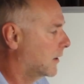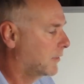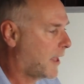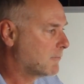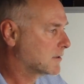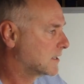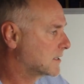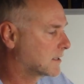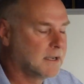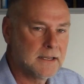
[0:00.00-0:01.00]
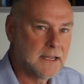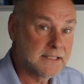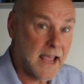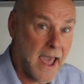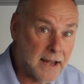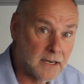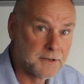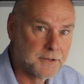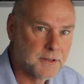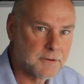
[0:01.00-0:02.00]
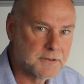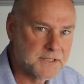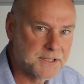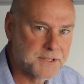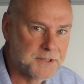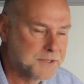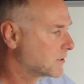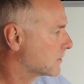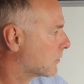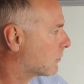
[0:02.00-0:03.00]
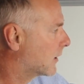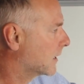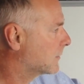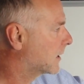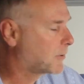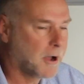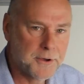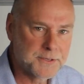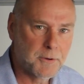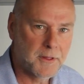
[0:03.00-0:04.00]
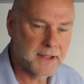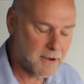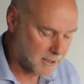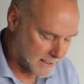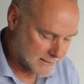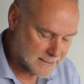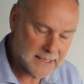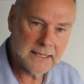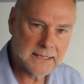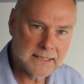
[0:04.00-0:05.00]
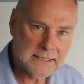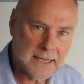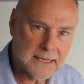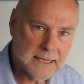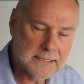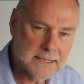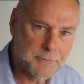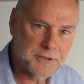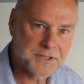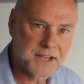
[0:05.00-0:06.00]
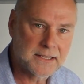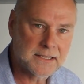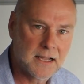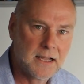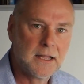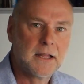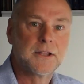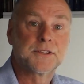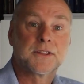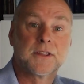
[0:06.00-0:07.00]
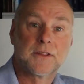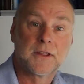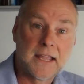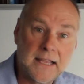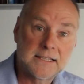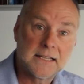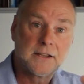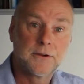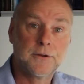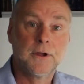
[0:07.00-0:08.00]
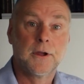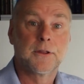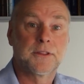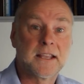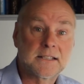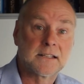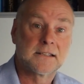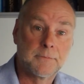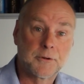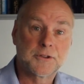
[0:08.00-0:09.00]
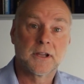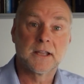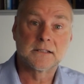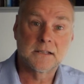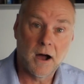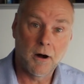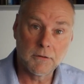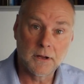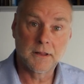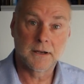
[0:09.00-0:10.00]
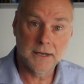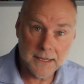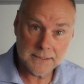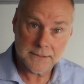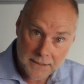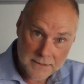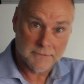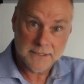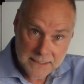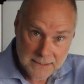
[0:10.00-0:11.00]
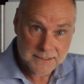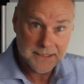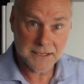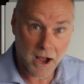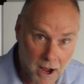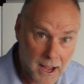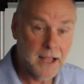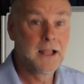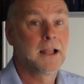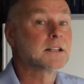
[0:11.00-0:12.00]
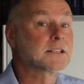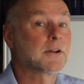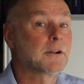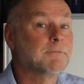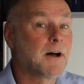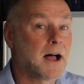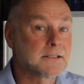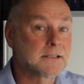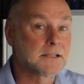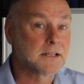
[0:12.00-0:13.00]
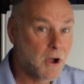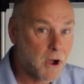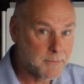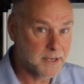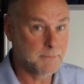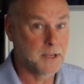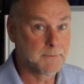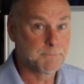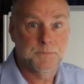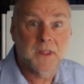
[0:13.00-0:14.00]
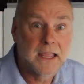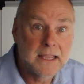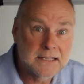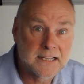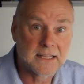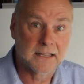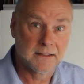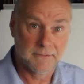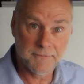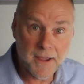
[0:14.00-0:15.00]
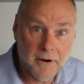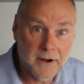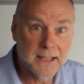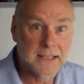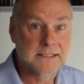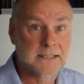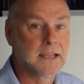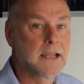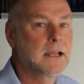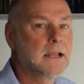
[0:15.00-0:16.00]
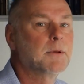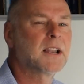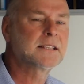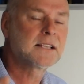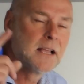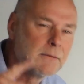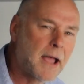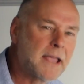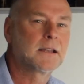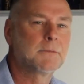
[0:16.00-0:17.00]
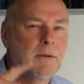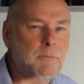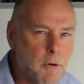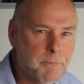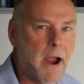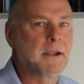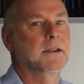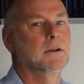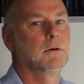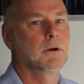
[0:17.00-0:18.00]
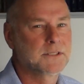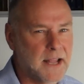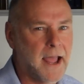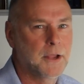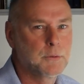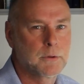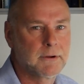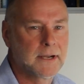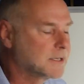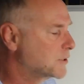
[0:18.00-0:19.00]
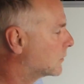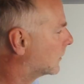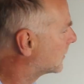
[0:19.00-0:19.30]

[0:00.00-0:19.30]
that resistor gets added to the resistance that's already been posed by the IAT, the intake air temperature sensor. The ECU thinks the temperature is colder than it is because the resistance is higher, and so it advances the timing a bit. Easy, very easy. But let's make it a bit more practical as to how you would really do